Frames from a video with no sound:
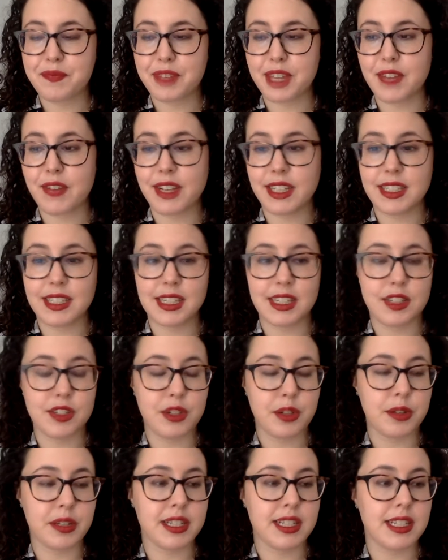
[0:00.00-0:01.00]
If I did
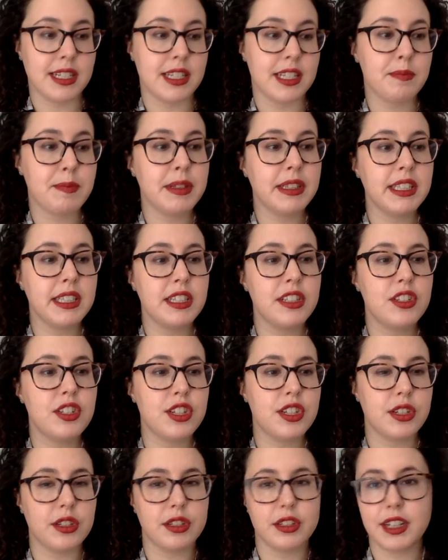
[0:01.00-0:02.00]
notice any
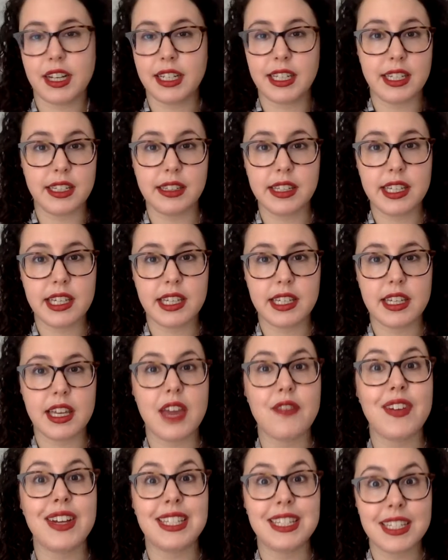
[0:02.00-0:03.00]
spillage or
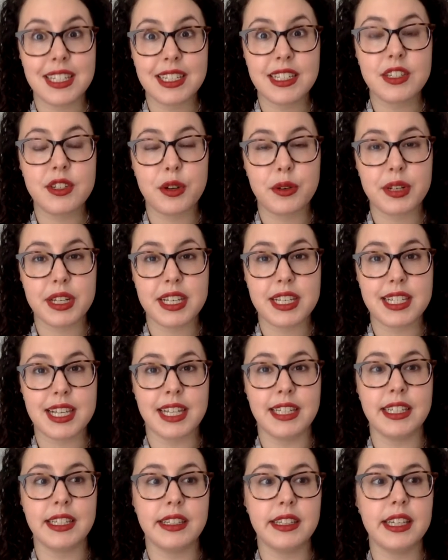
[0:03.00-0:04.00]
if I did notice
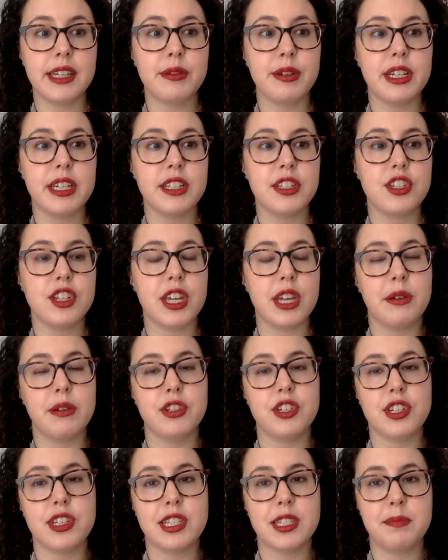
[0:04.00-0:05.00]
any leakage, it would
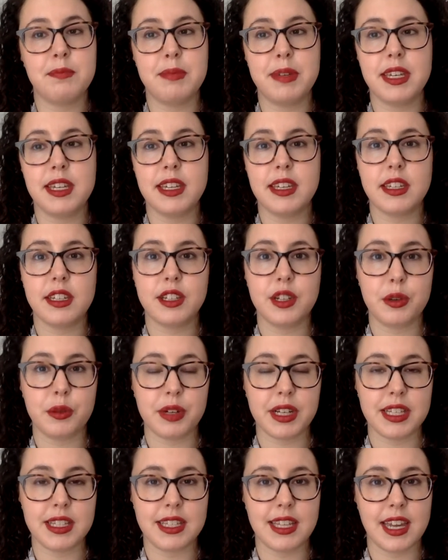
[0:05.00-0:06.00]
just be,
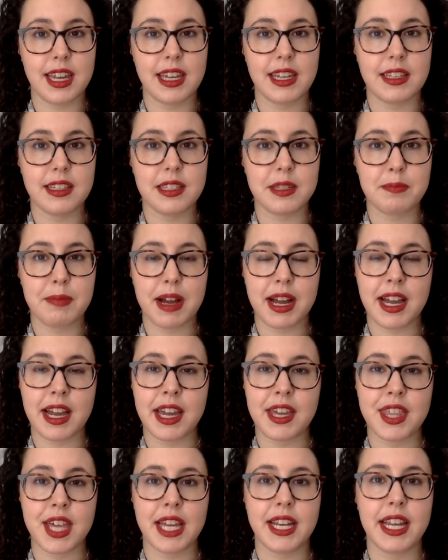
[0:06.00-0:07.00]
contained
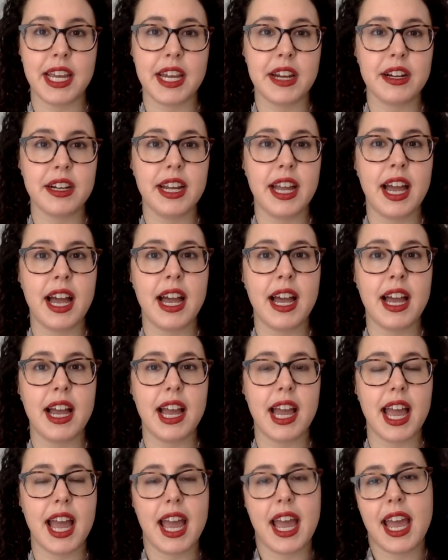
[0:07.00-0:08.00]
by that area,
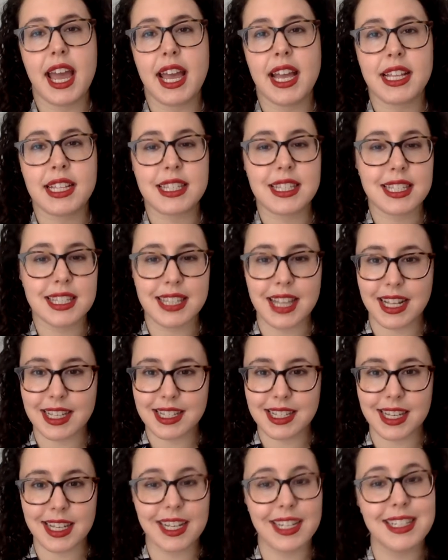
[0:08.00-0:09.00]
and that's
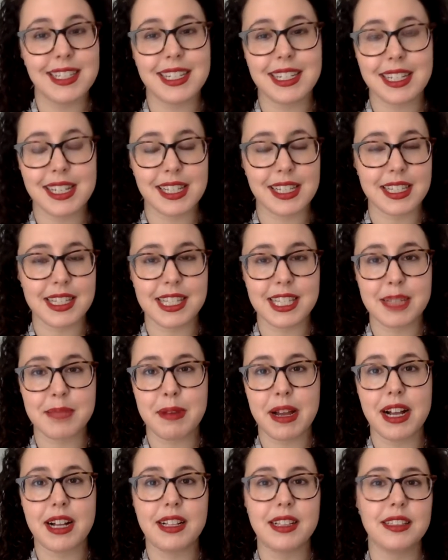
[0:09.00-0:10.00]
it. It didn't
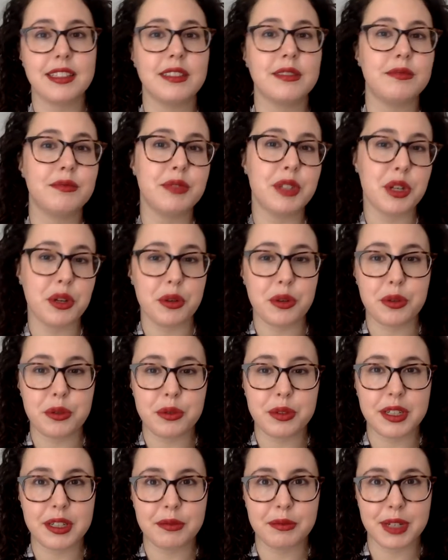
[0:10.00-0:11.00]
smell,
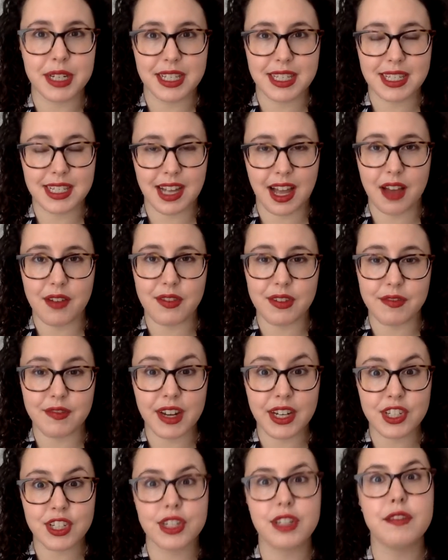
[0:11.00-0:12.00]
no risk of
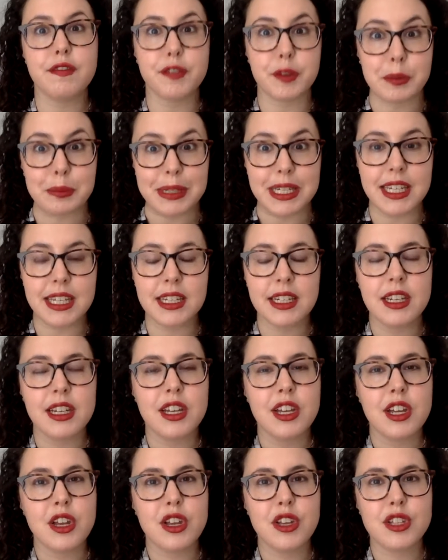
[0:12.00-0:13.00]
infection for me.
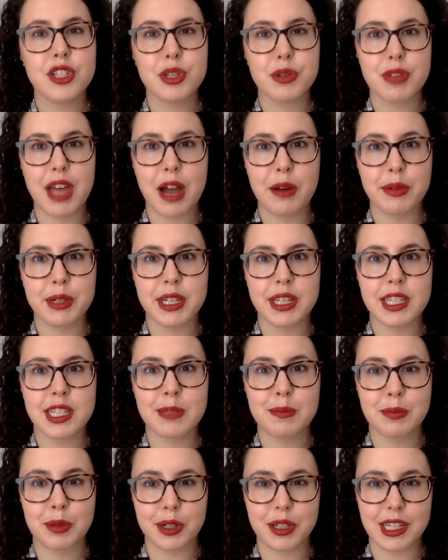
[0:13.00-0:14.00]
So that
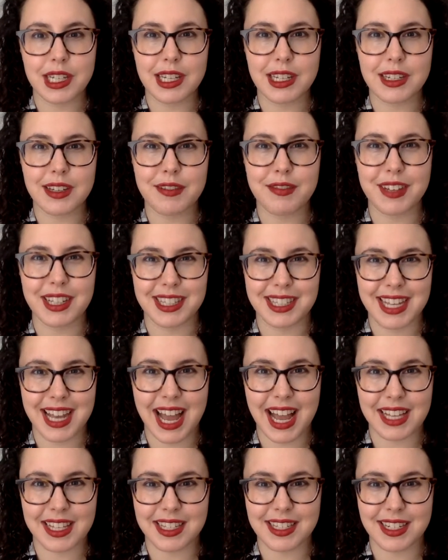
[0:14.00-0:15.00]
was pretty
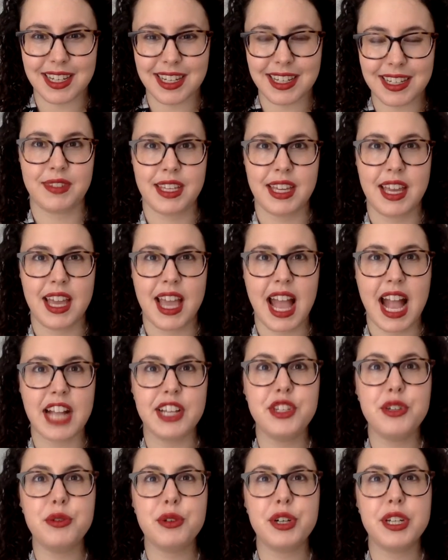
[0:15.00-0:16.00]
fantastic. And
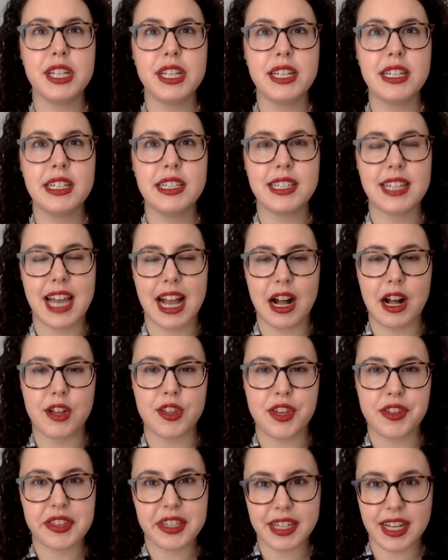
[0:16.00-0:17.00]
you couldn't tell
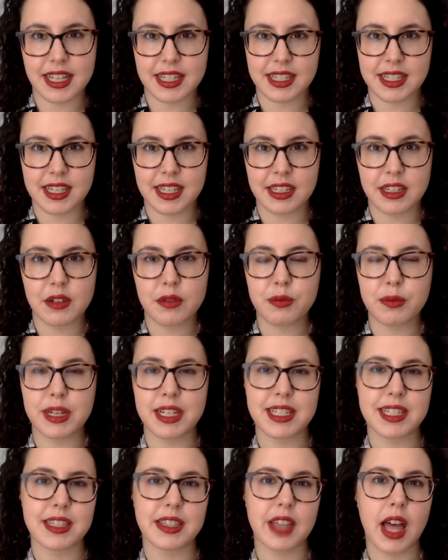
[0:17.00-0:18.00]
that the gusset was
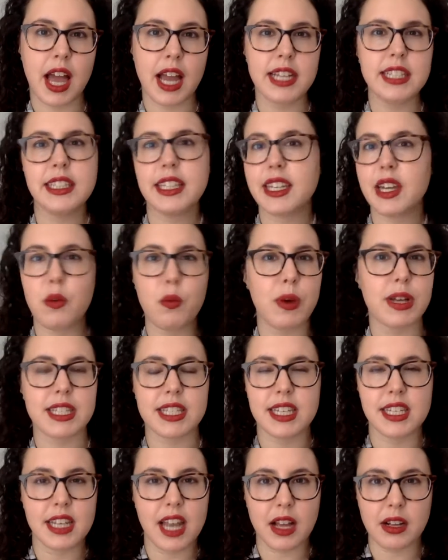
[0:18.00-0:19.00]
lined, like it
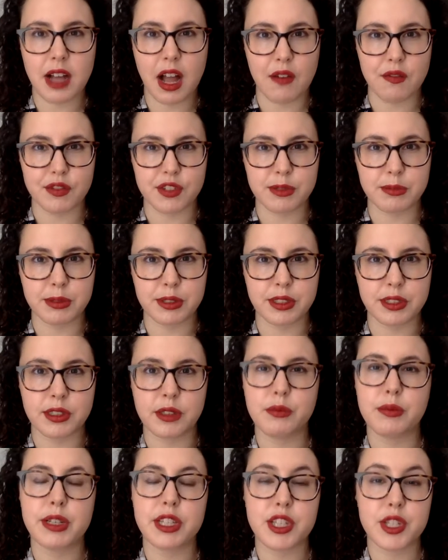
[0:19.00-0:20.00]
wasn't uncomfortable
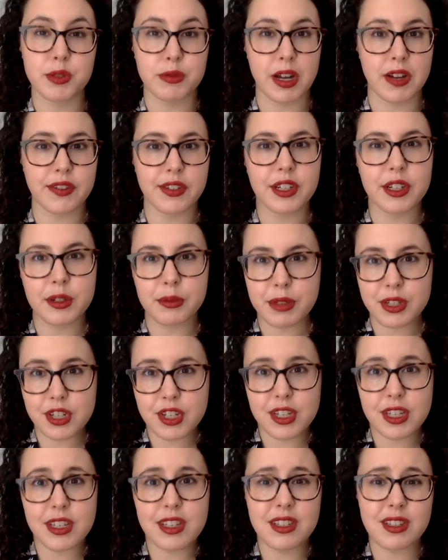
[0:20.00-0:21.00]
whatsoever, which
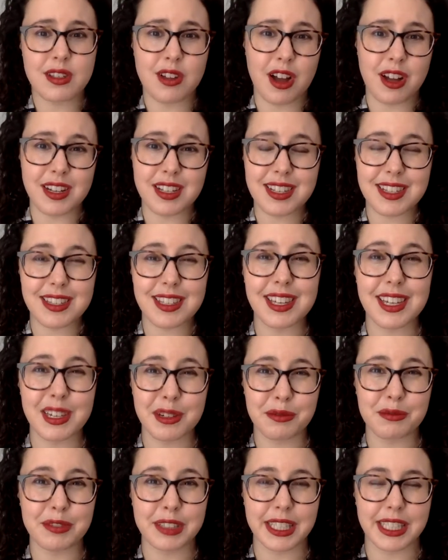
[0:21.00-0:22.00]
is
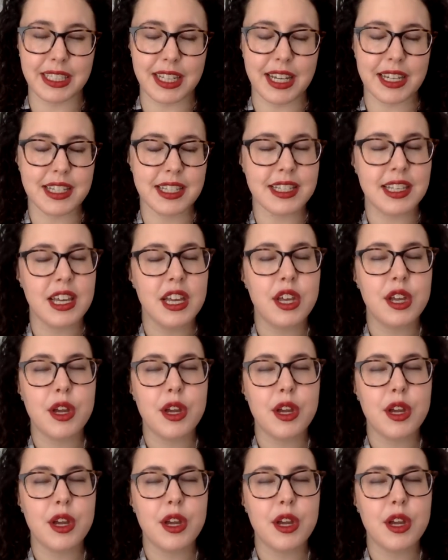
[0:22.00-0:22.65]
honestly really nice.